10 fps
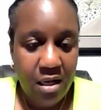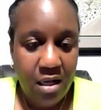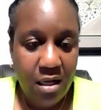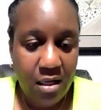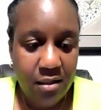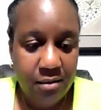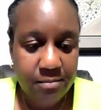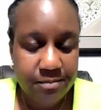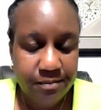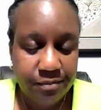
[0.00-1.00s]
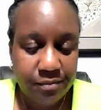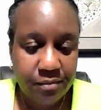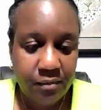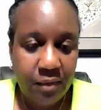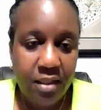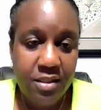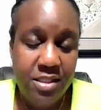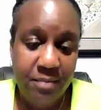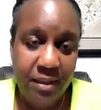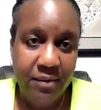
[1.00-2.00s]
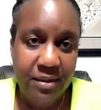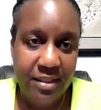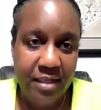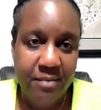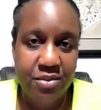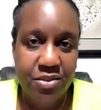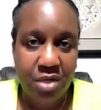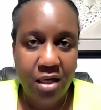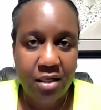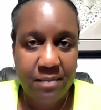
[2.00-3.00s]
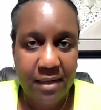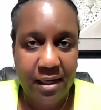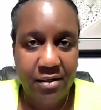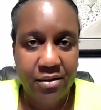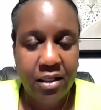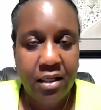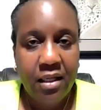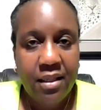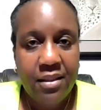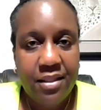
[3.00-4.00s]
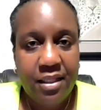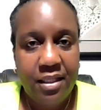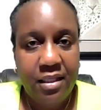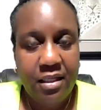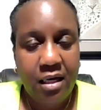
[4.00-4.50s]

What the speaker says: to meet with them to talk about the